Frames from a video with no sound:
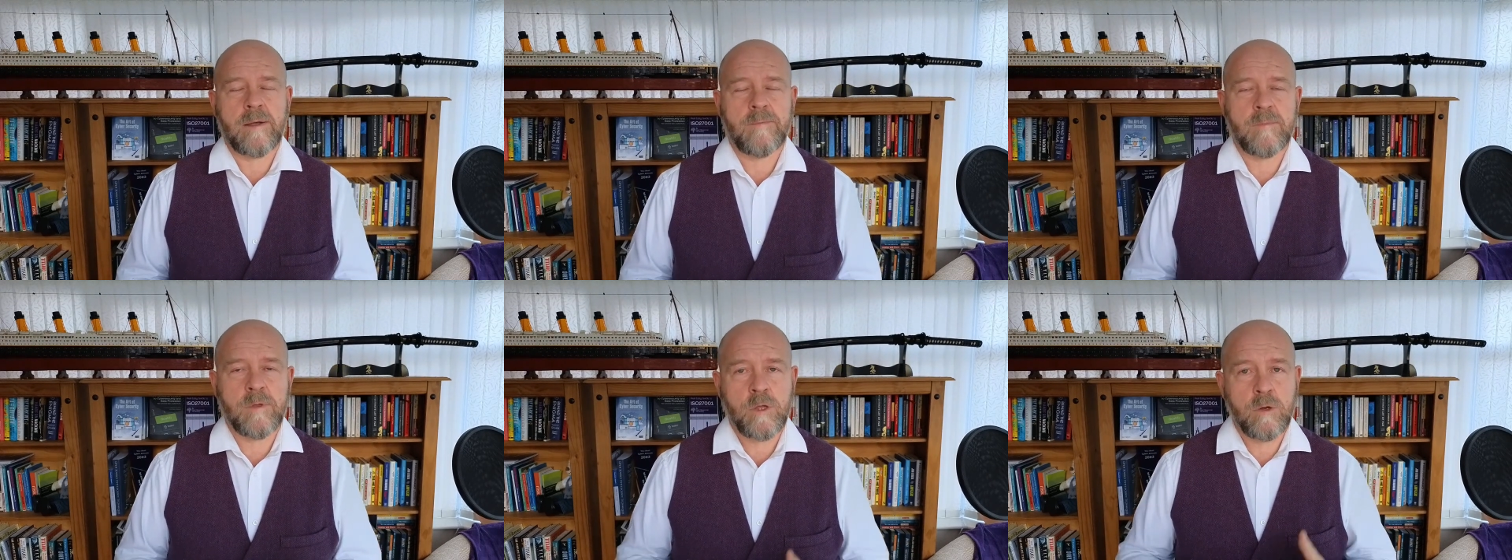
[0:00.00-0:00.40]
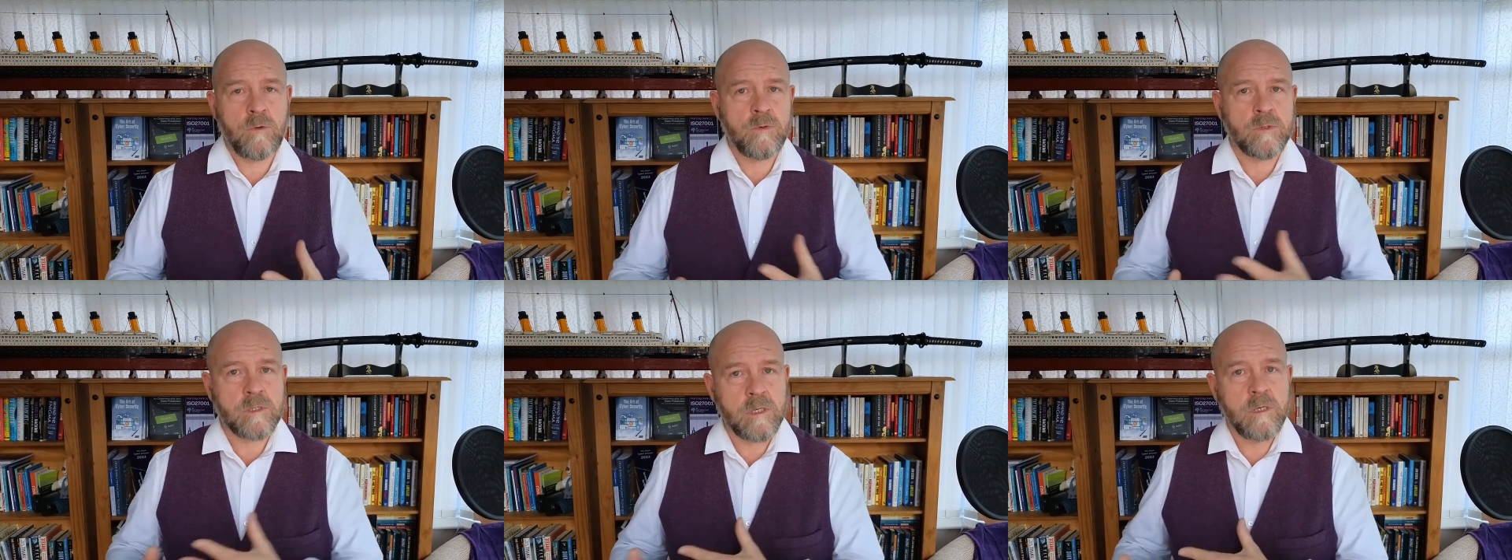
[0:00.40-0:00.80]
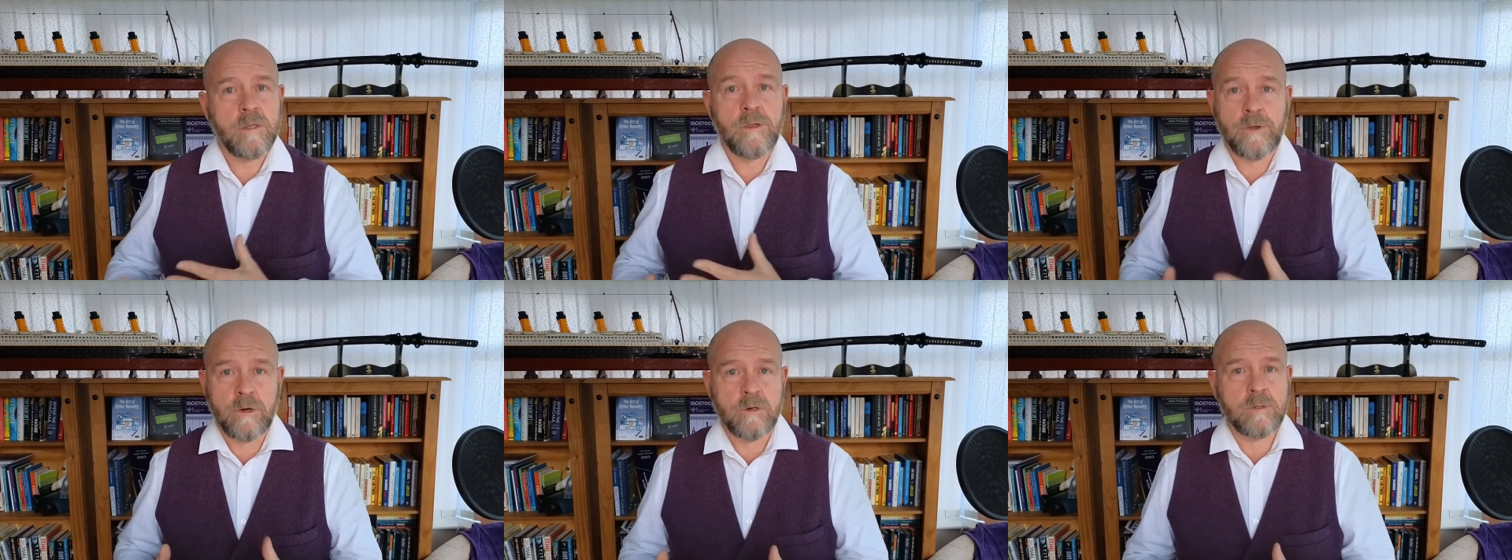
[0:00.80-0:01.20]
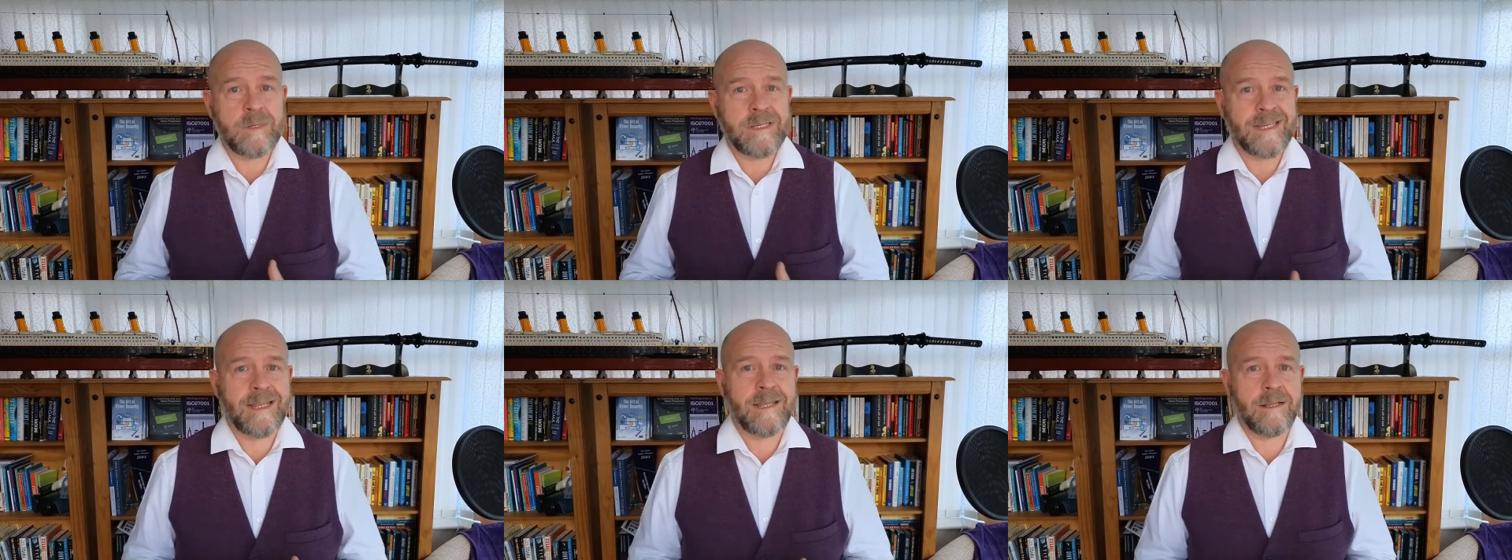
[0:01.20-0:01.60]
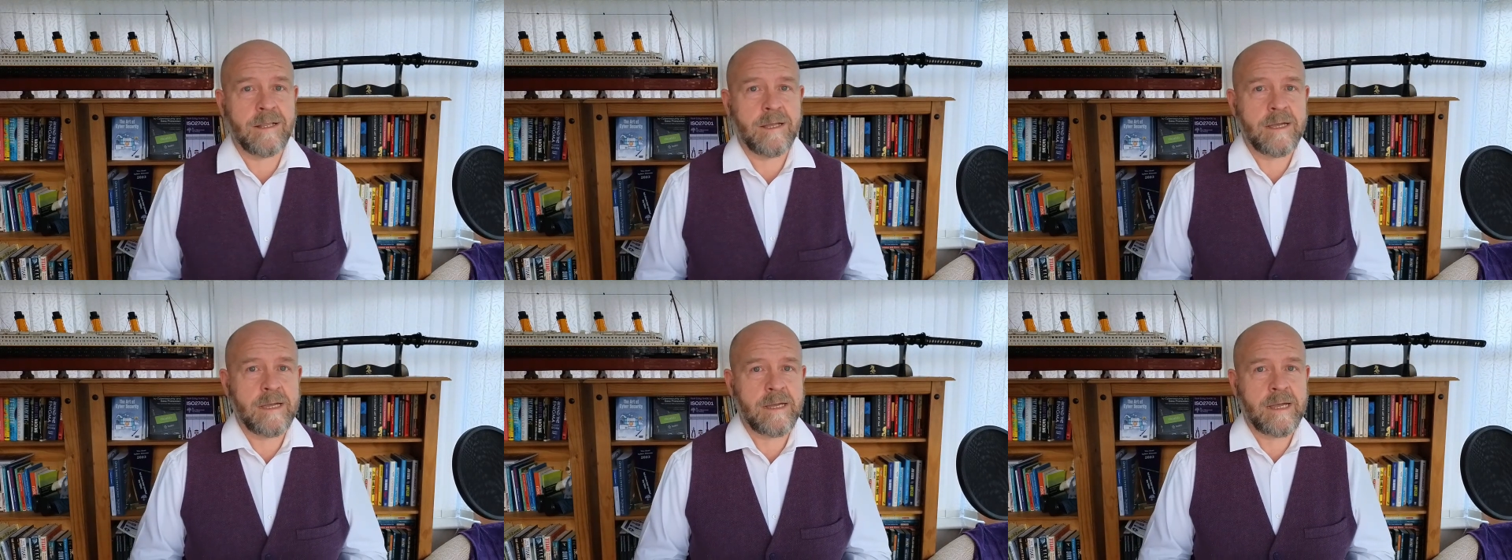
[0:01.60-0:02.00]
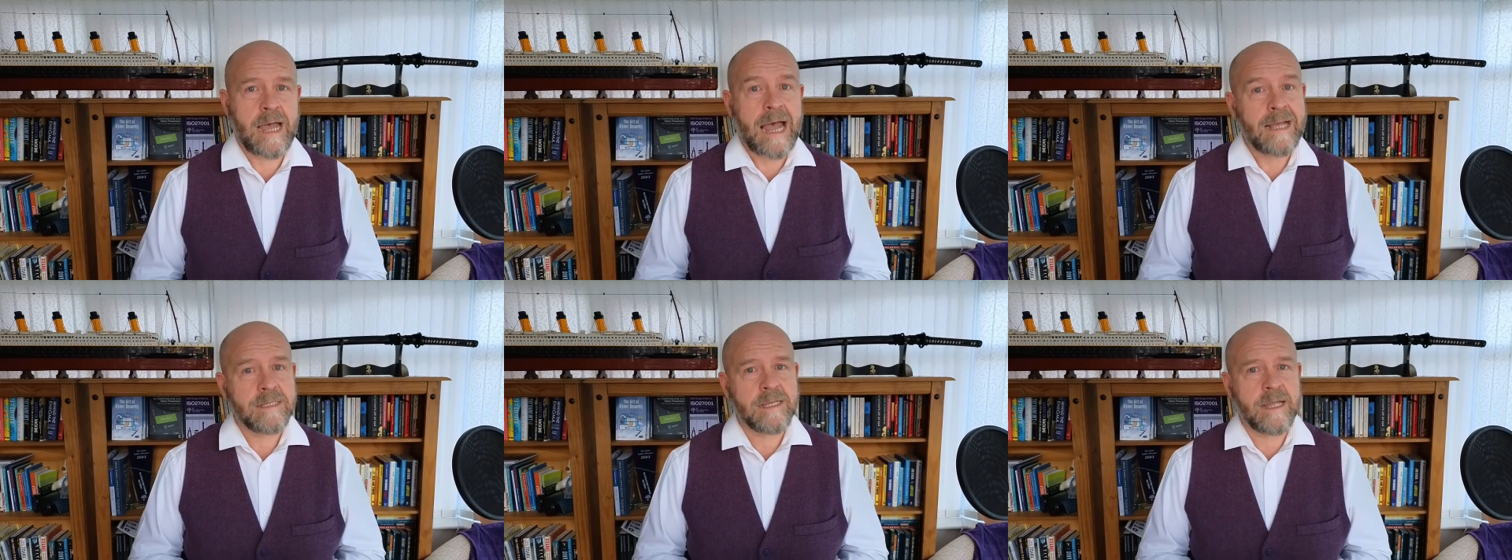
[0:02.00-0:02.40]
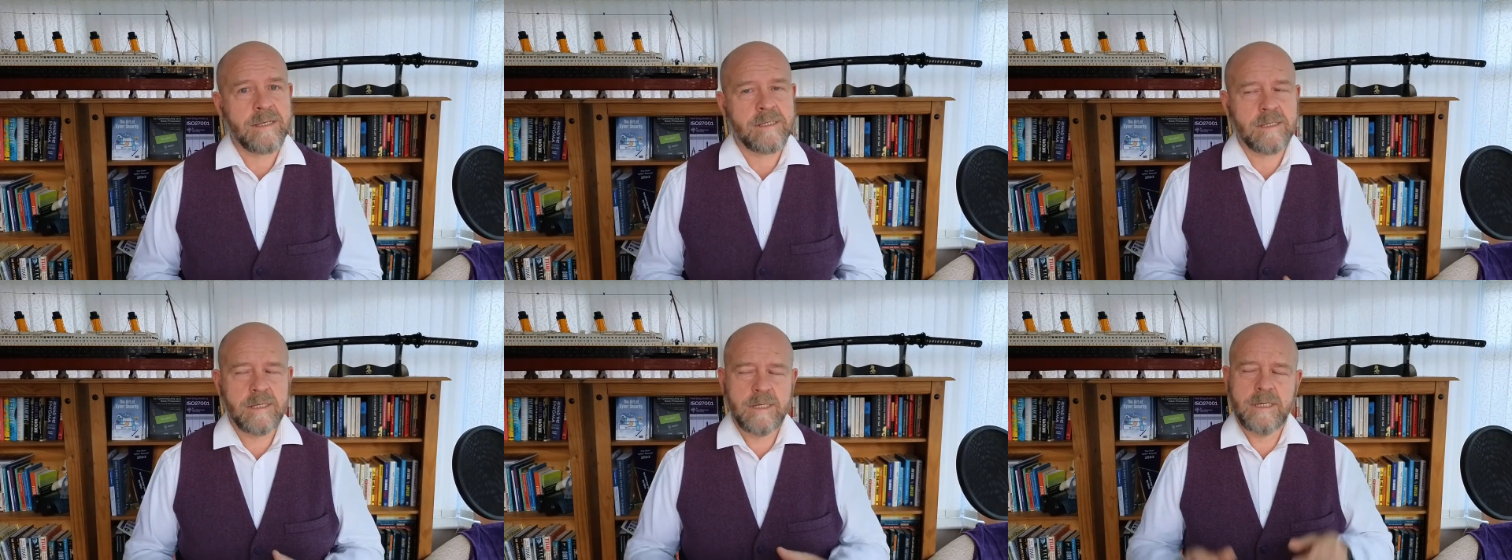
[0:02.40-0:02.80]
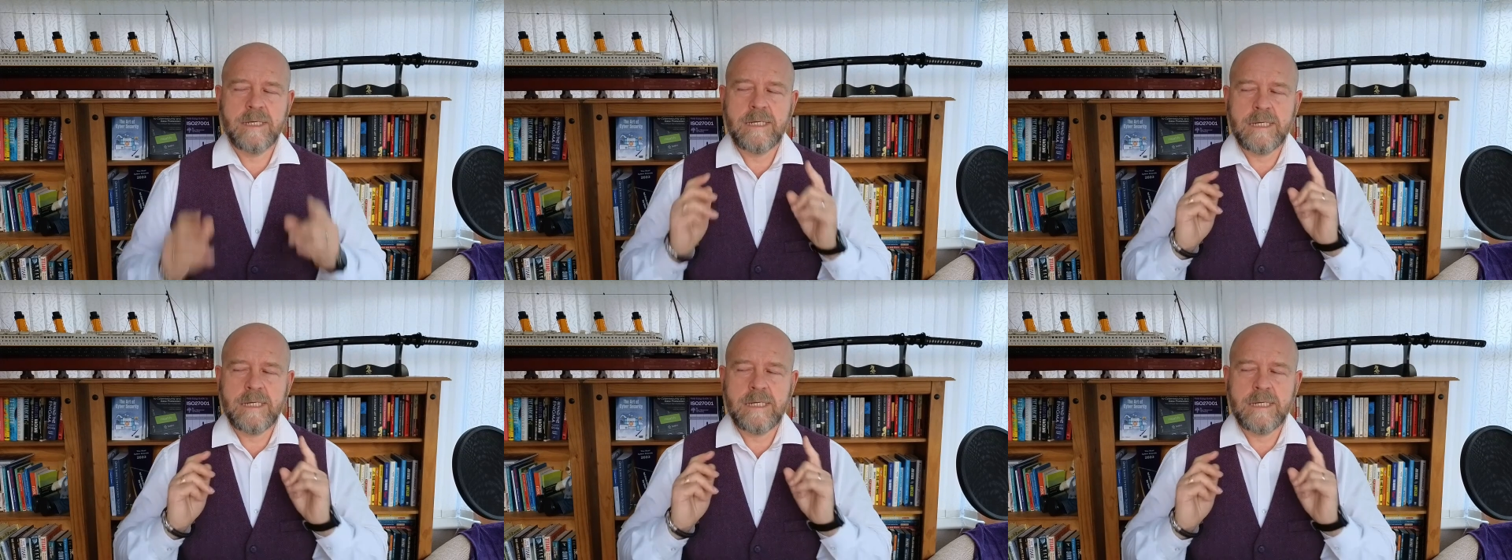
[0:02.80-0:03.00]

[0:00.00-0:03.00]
use those particular assets.